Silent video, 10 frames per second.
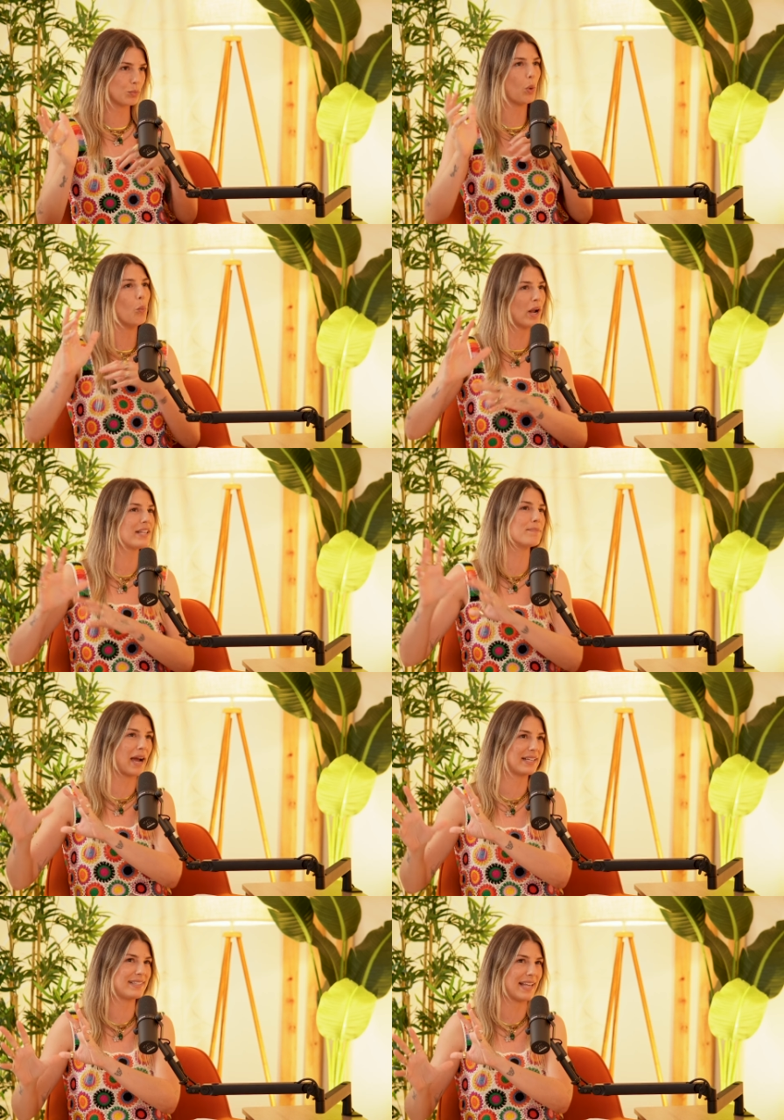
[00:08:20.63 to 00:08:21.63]
Well, one is
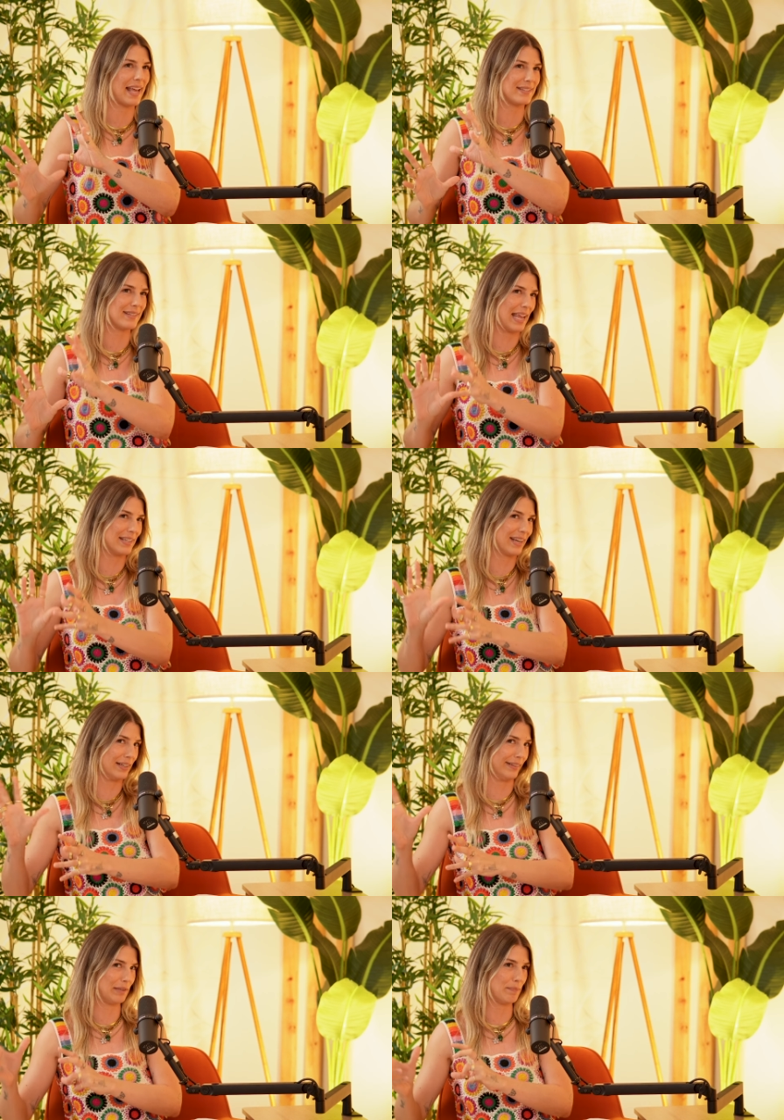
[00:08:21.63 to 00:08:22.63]
mindset and kind
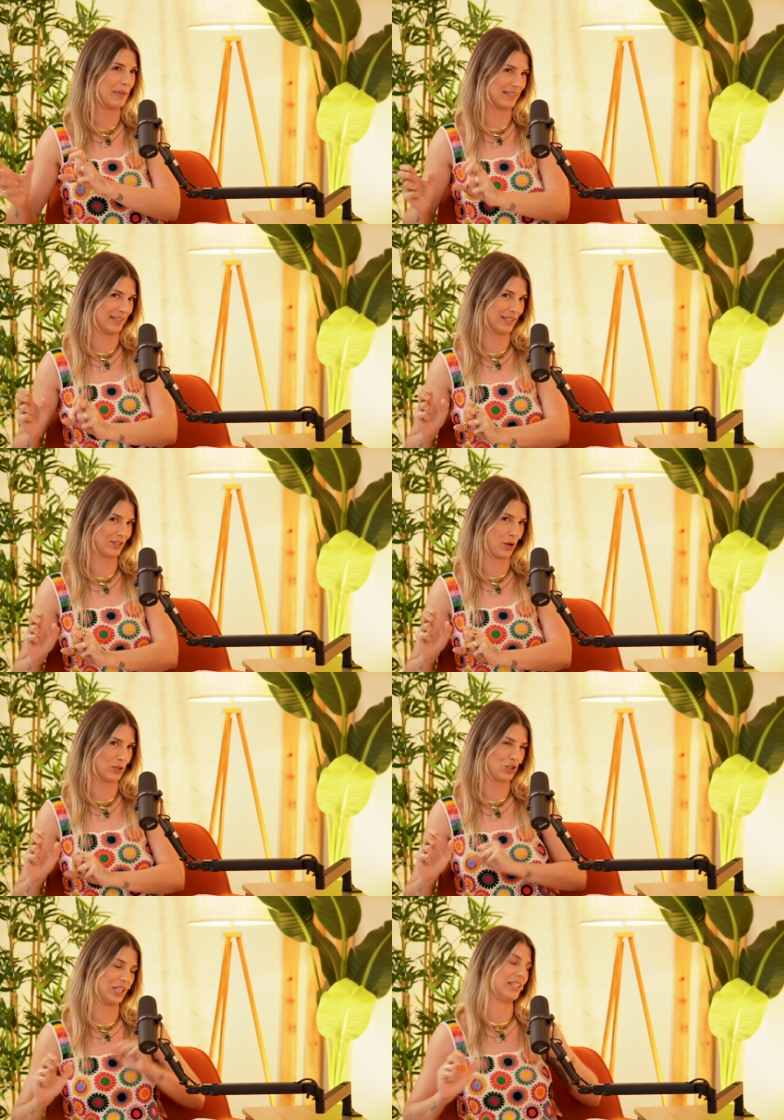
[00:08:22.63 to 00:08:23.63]
of like business
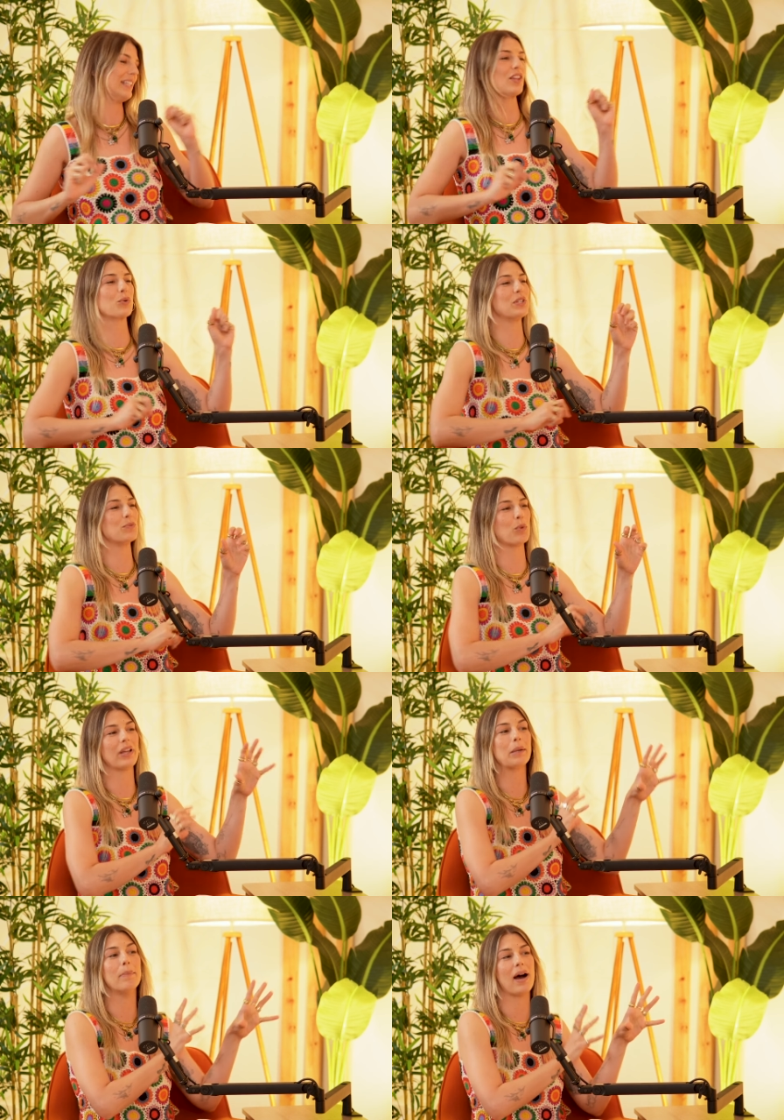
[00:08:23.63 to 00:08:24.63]
coachy, and the other one's more
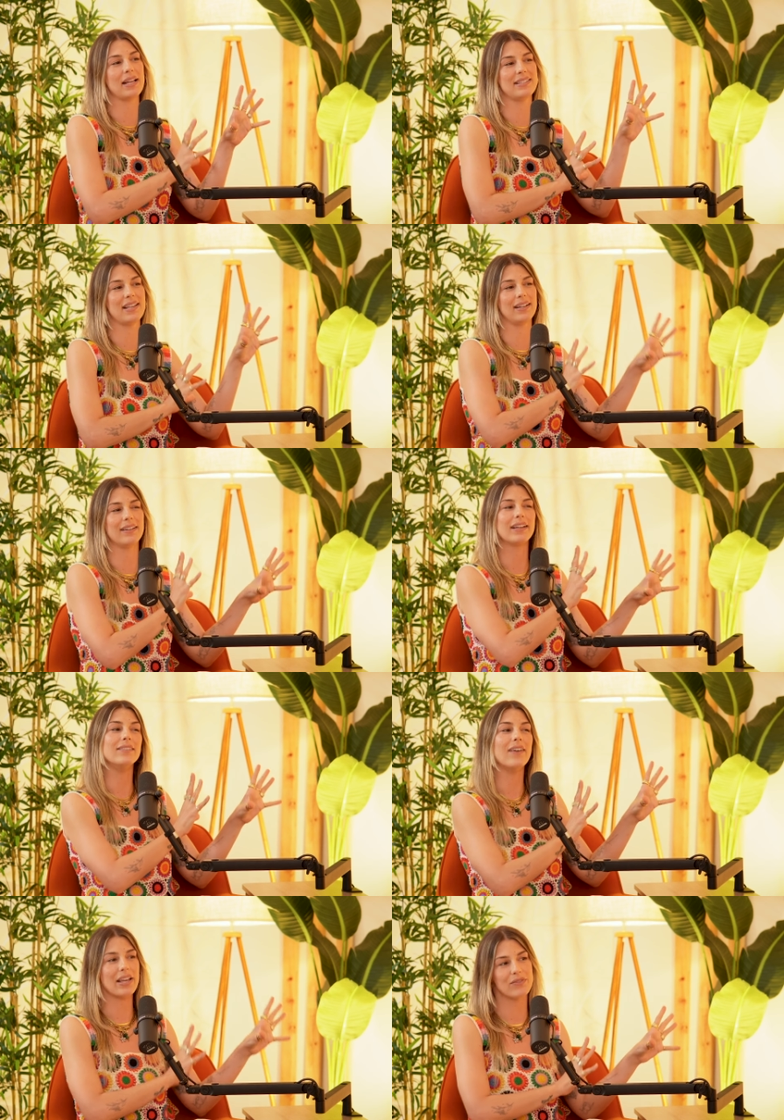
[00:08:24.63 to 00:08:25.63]
like mindset and like
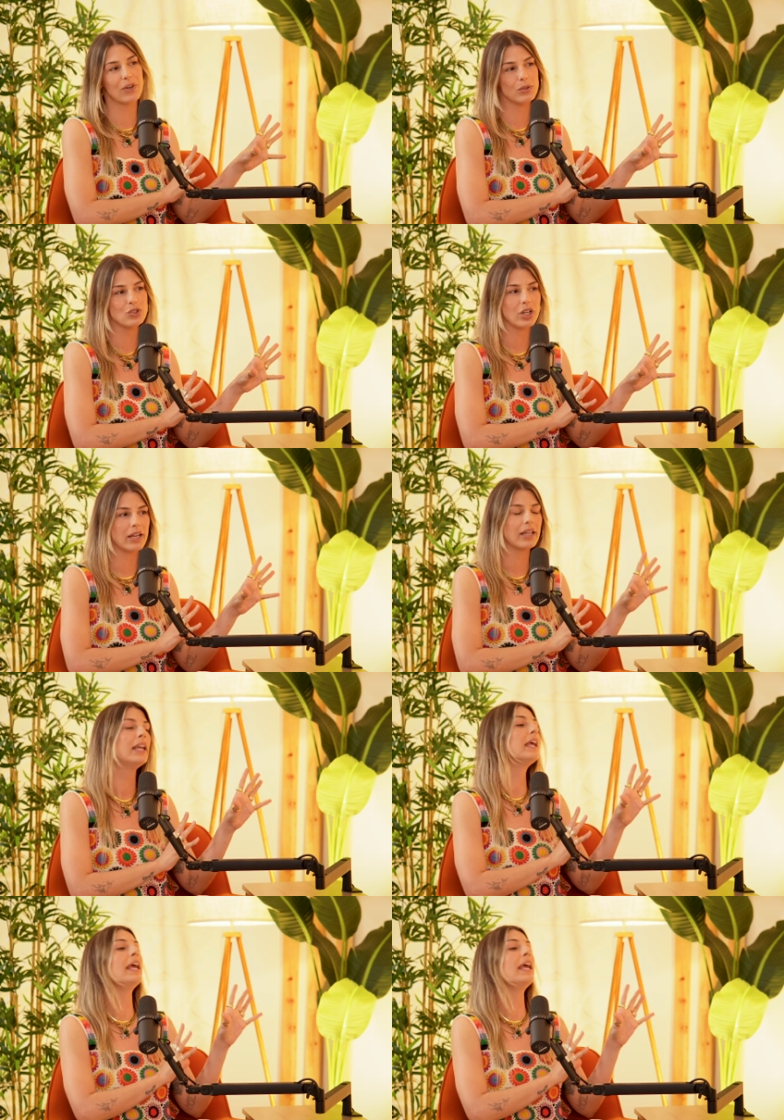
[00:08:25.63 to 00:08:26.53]
life coaching.